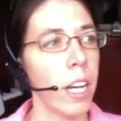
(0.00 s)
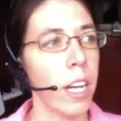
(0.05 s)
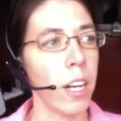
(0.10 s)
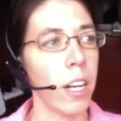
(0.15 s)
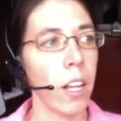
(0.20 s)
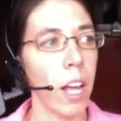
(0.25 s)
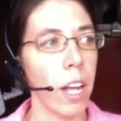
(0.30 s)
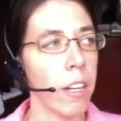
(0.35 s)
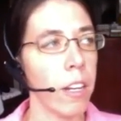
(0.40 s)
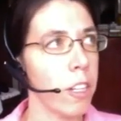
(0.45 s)

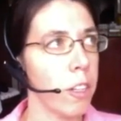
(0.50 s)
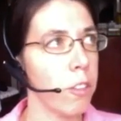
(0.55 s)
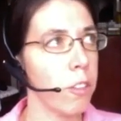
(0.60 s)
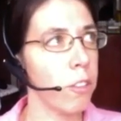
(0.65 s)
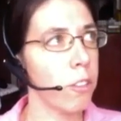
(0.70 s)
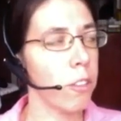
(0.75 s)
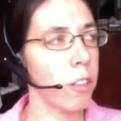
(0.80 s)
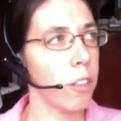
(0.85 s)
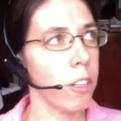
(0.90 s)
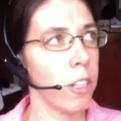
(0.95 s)
And a lot of
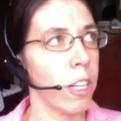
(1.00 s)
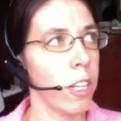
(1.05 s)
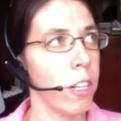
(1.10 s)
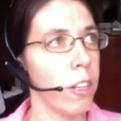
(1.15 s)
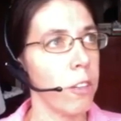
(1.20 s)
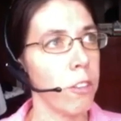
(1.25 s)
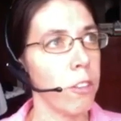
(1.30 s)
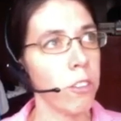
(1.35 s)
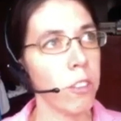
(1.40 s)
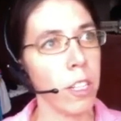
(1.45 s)
you
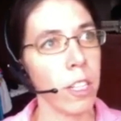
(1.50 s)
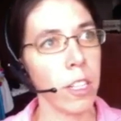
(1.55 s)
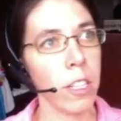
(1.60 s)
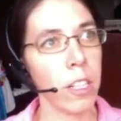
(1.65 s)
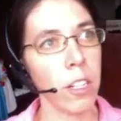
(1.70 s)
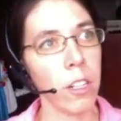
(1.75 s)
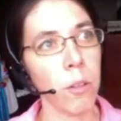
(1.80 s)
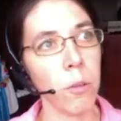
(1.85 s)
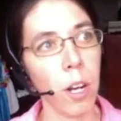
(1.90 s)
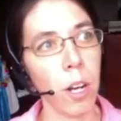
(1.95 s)
are
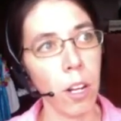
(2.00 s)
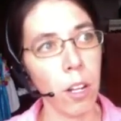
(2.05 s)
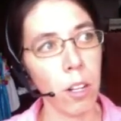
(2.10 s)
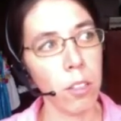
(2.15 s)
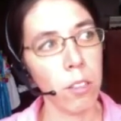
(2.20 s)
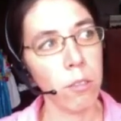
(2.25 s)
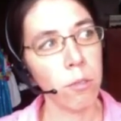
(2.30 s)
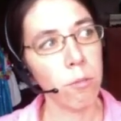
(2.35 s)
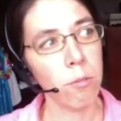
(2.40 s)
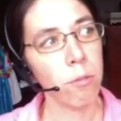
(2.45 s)
sitting there,
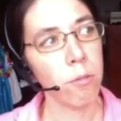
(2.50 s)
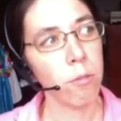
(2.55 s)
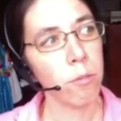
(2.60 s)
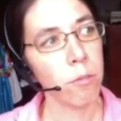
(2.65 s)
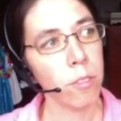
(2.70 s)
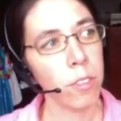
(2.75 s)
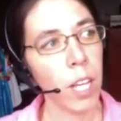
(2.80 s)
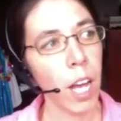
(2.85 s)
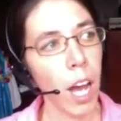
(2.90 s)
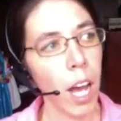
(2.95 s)
well,
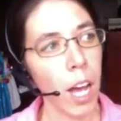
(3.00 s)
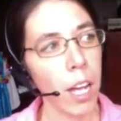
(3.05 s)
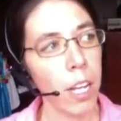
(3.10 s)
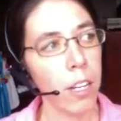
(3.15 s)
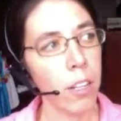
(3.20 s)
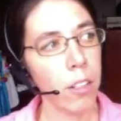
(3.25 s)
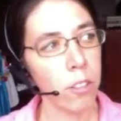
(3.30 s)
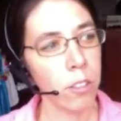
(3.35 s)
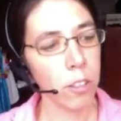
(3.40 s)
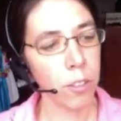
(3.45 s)

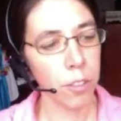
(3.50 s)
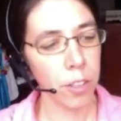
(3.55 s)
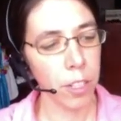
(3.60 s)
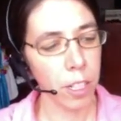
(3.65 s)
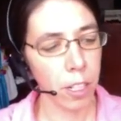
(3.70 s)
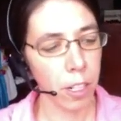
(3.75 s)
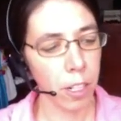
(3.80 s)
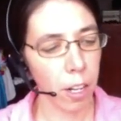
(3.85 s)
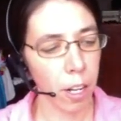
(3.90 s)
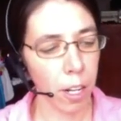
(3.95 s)
yeah, it is
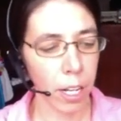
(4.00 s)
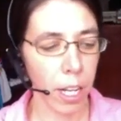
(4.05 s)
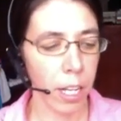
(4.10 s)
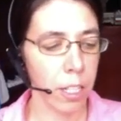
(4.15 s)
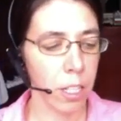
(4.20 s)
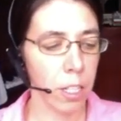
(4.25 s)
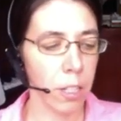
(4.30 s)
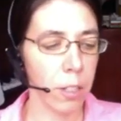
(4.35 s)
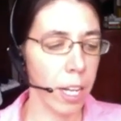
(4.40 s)
different in the dog end.